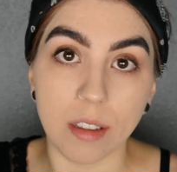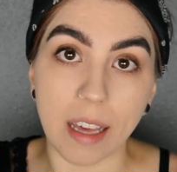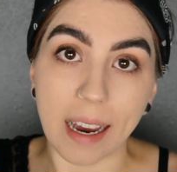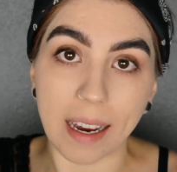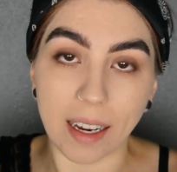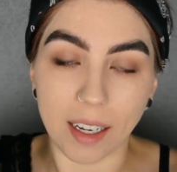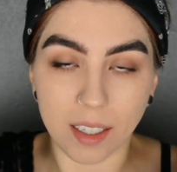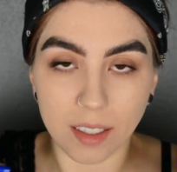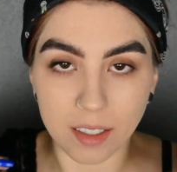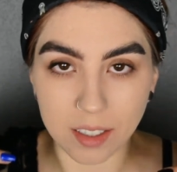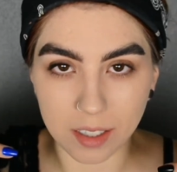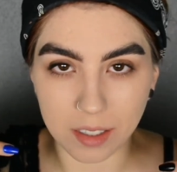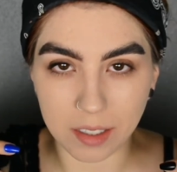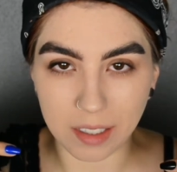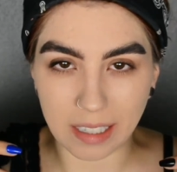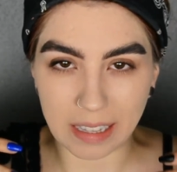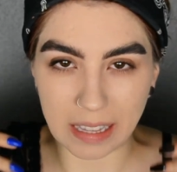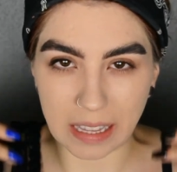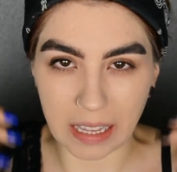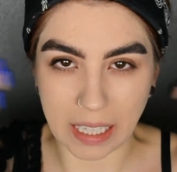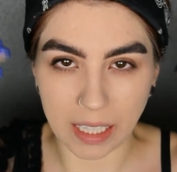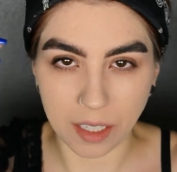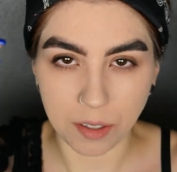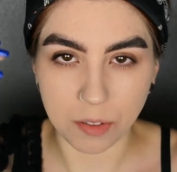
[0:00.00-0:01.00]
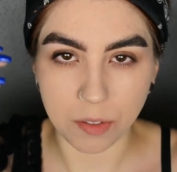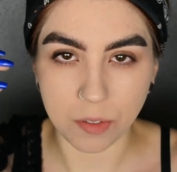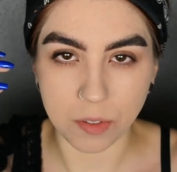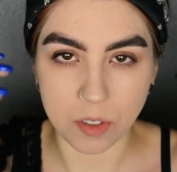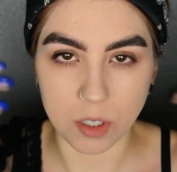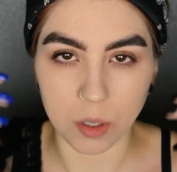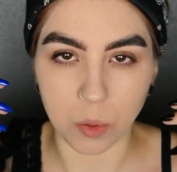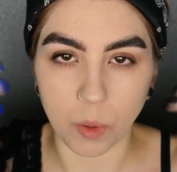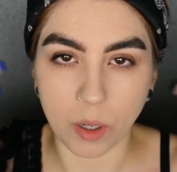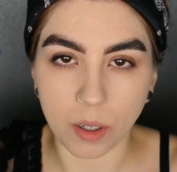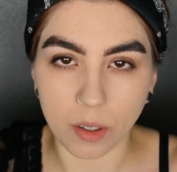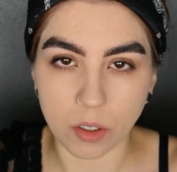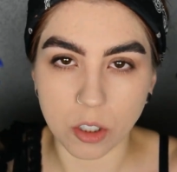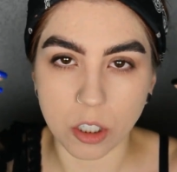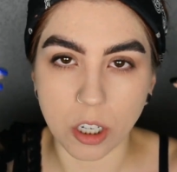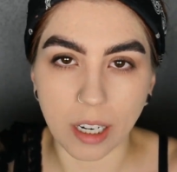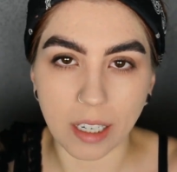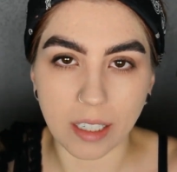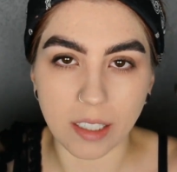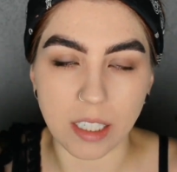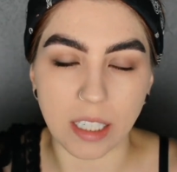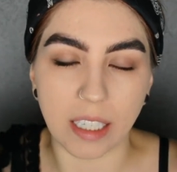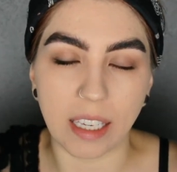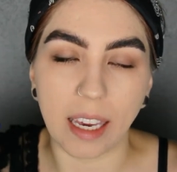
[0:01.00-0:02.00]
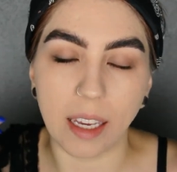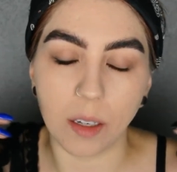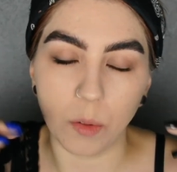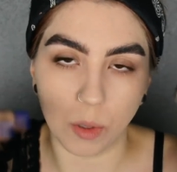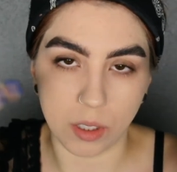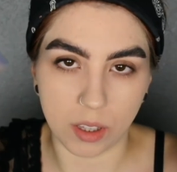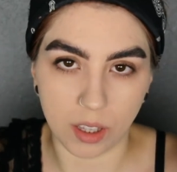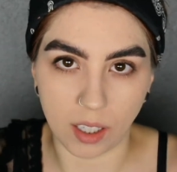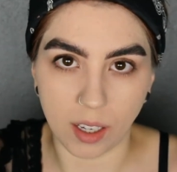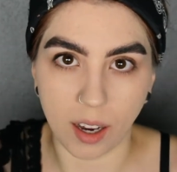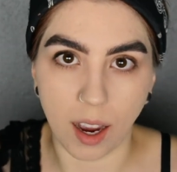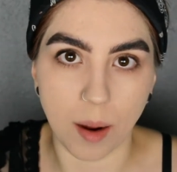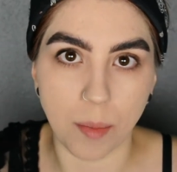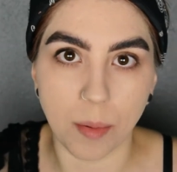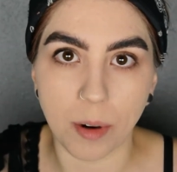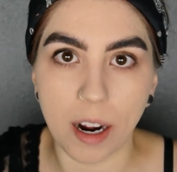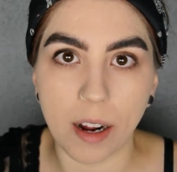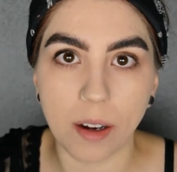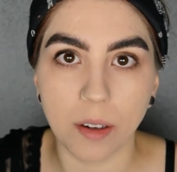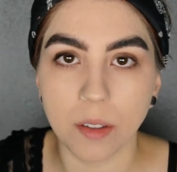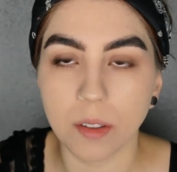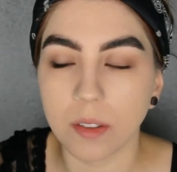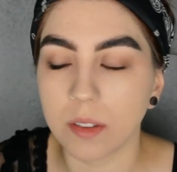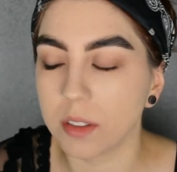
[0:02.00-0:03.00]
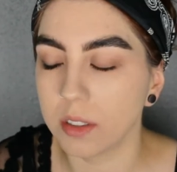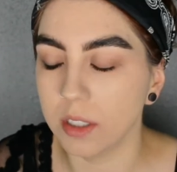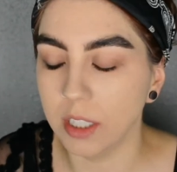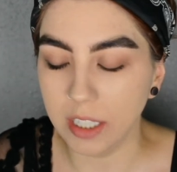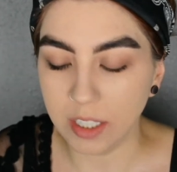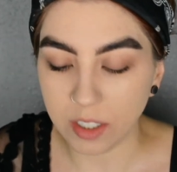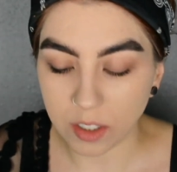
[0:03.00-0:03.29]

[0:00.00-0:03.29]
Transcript: that lift we were trying to get with the eyebrows.